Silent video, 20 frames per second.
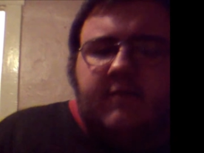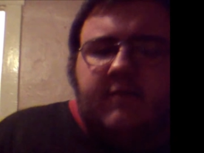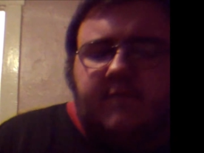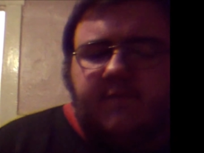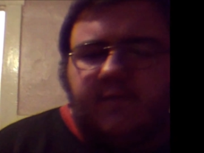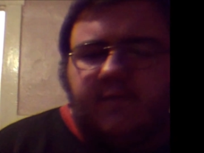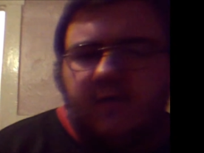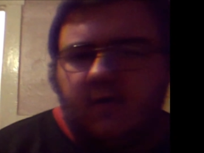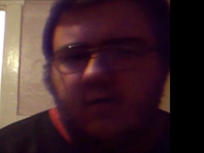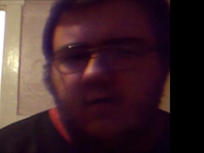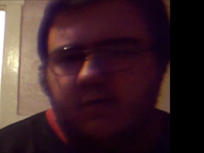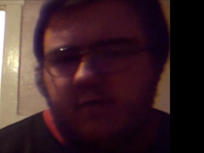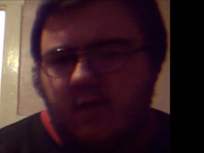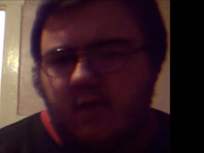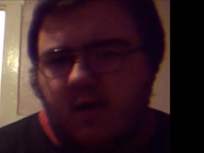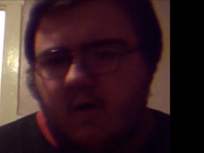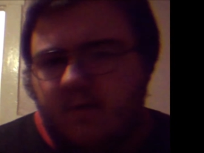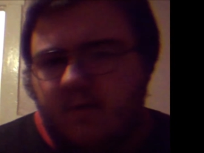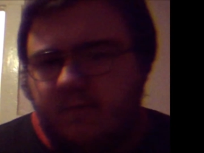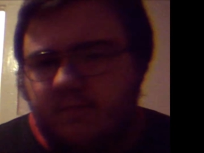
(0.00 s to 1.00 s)
for
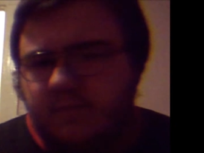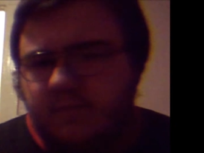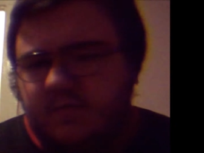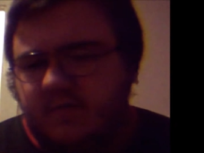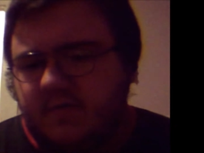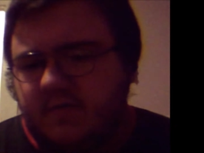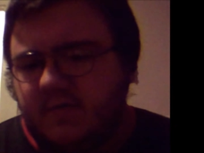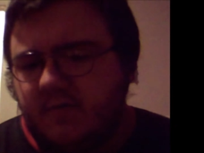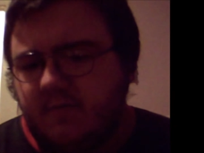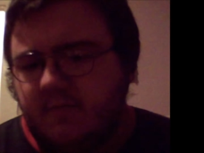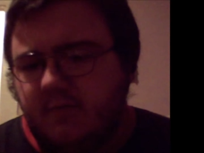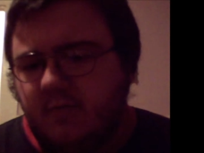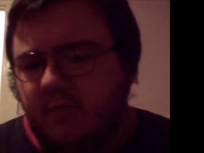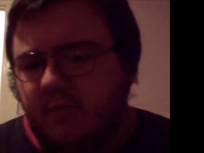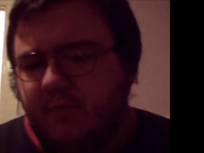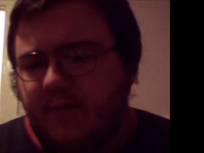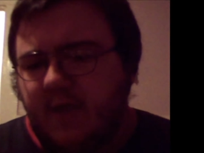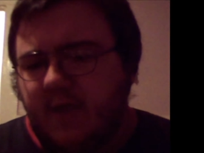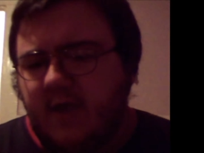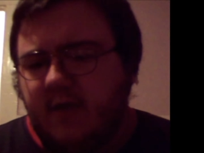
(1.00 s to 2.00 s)
um, some new
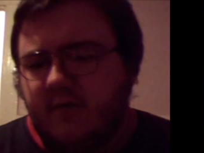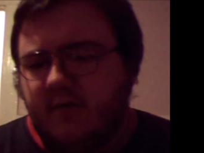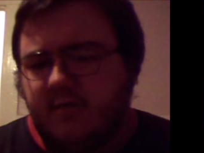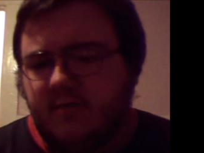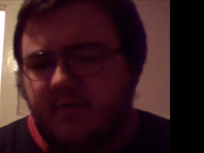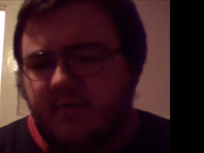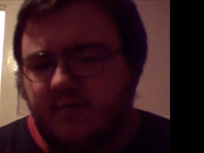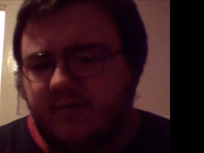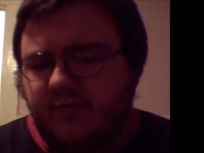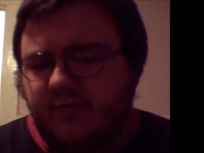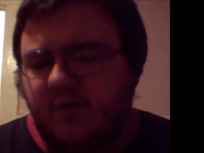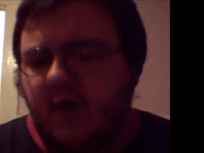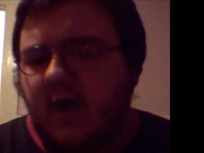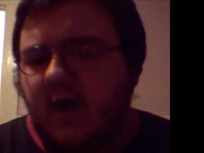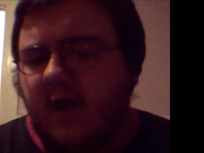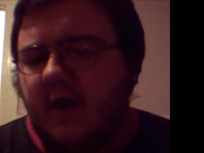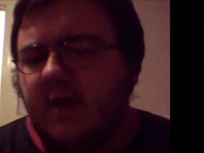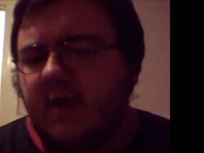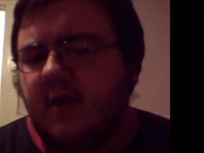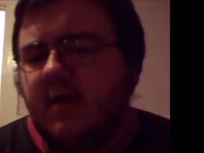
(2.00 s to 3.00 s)
beers to
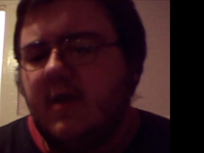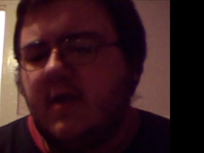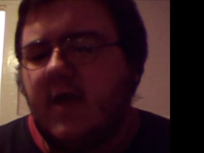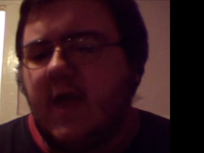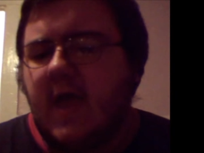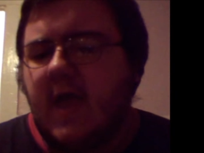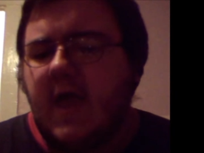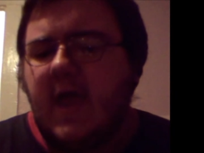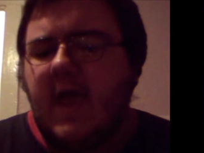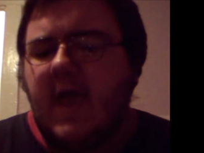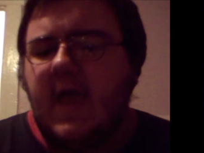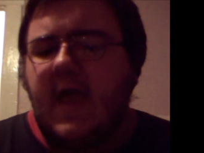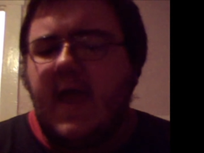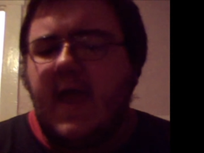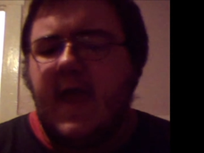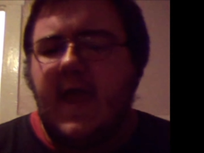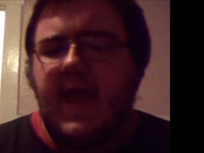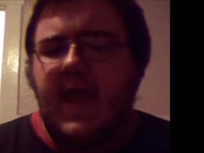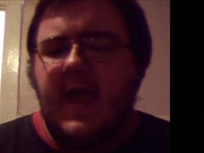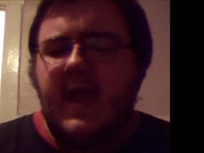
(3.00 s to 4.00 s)
try
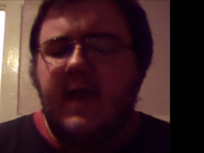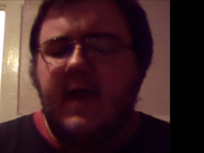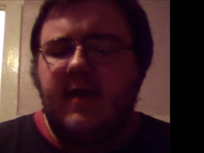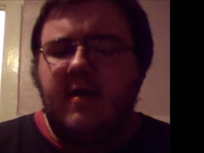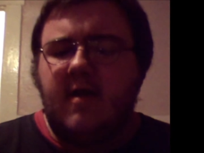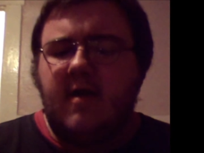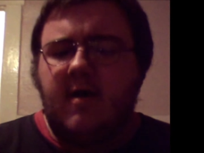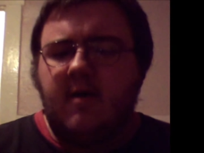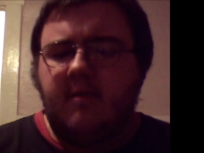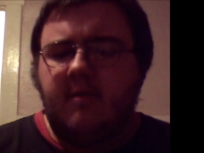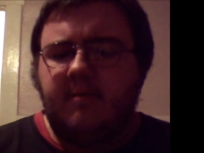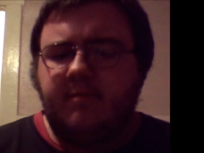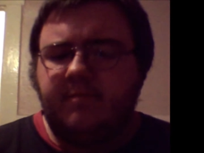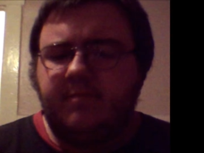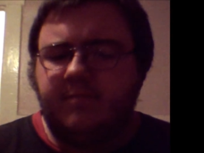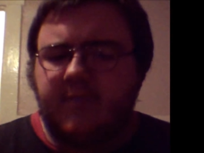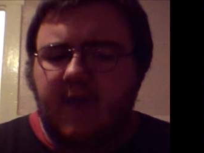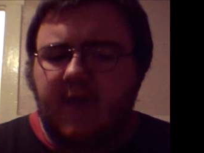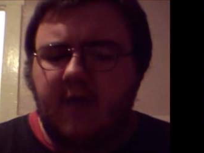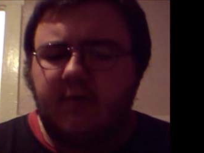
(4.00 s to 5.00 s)
and um,
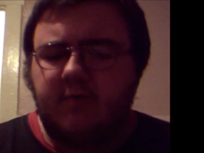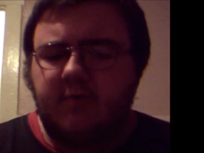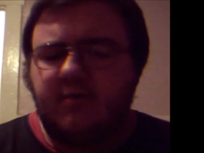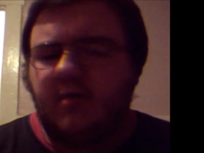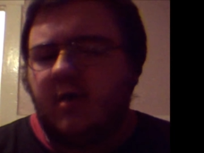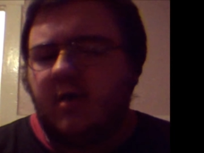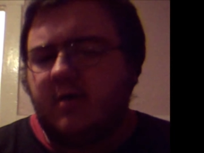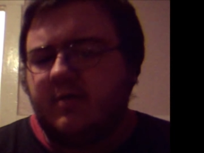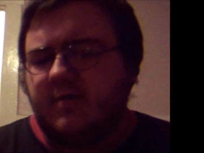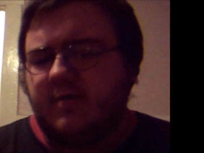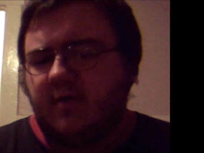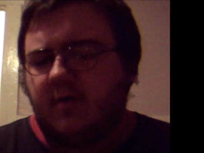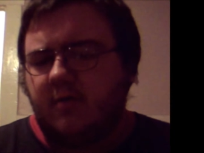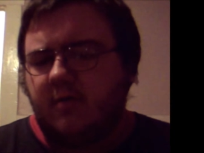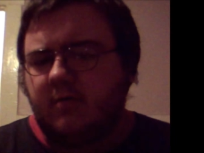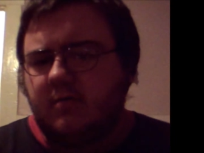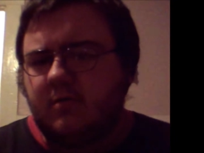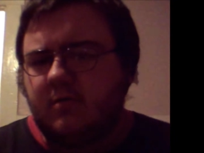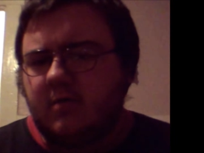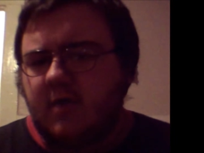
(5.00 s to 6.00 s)
I was
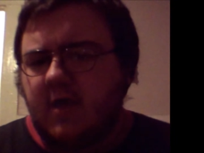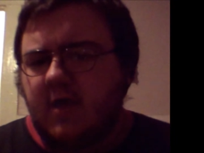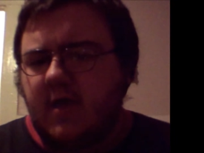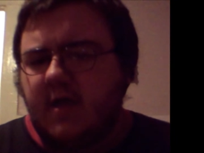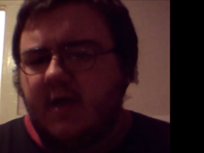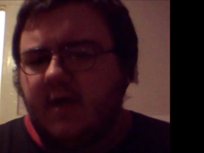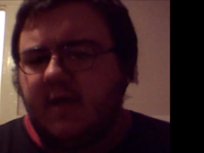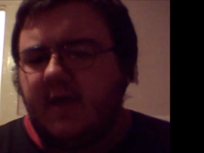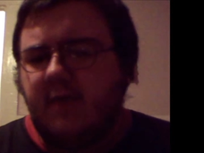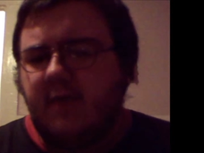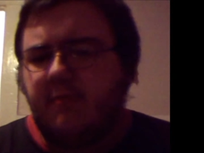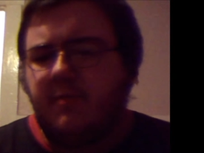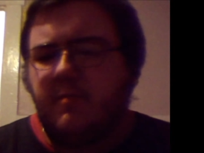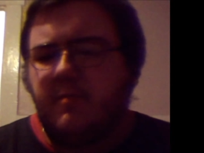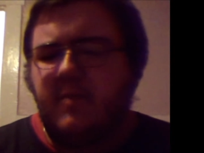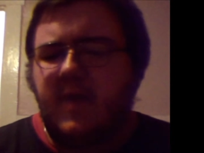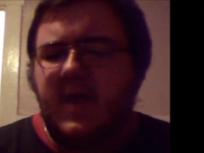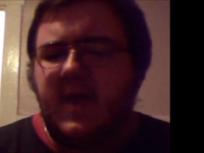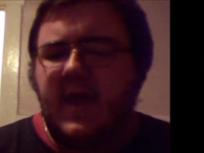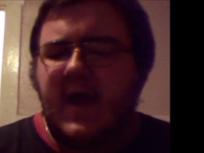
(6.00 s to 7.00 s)
also keeping
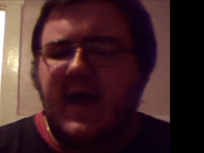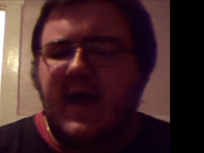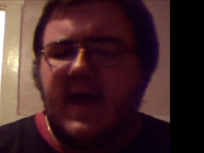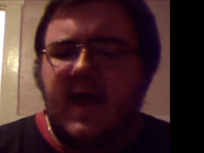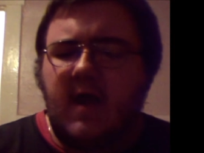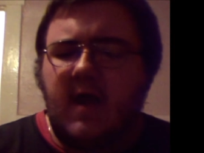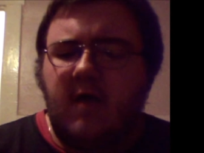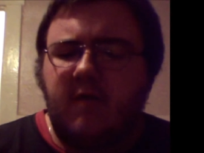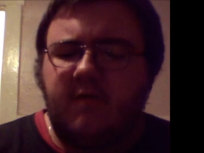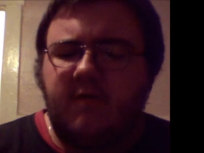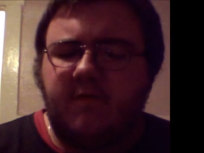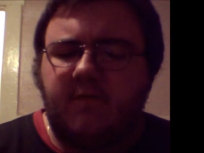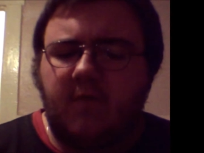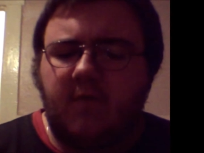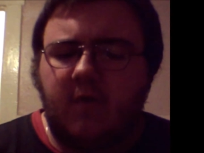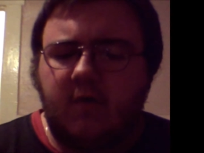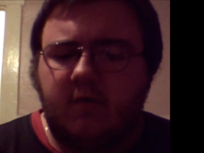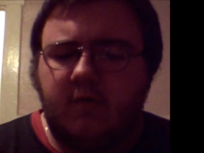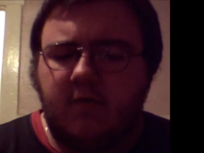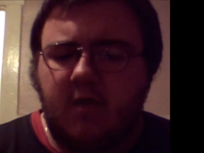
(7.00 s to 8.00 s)
my eye out
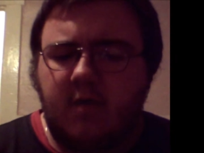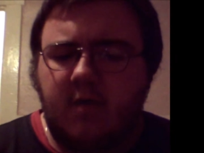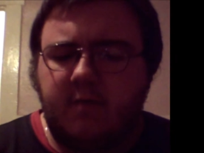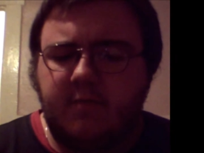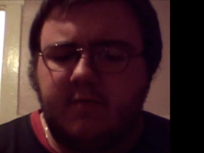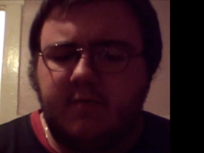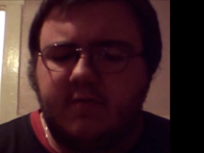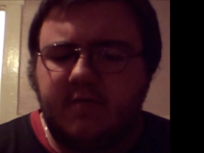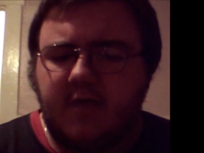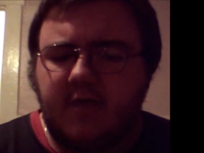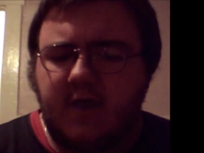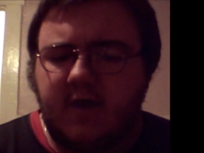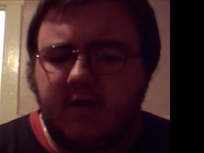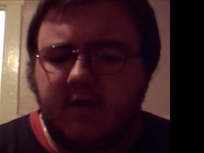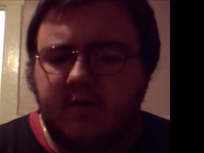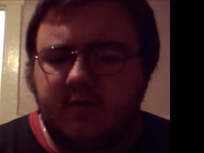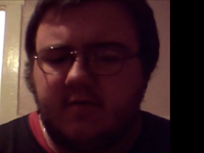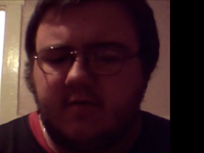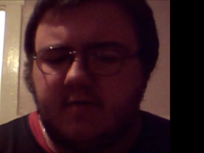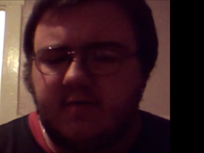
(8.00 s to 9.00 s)
for um,
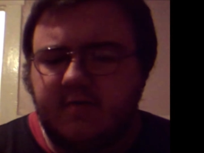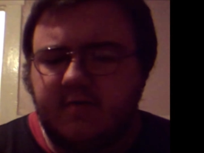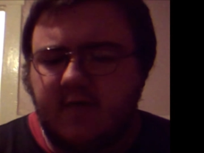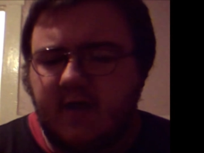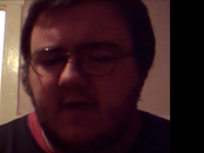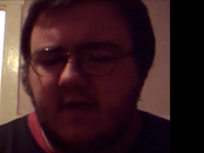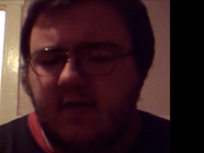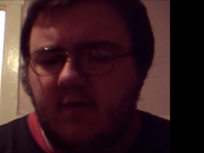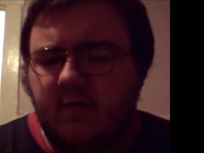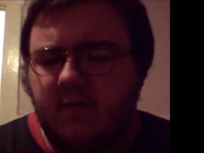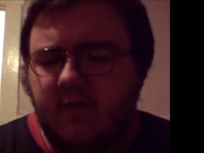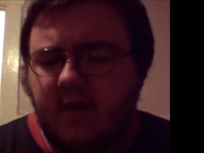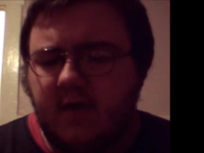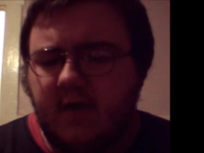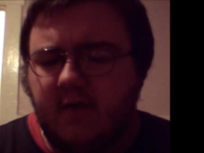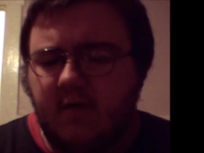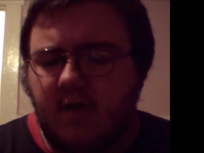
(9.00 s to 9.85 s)
ciders because I know they're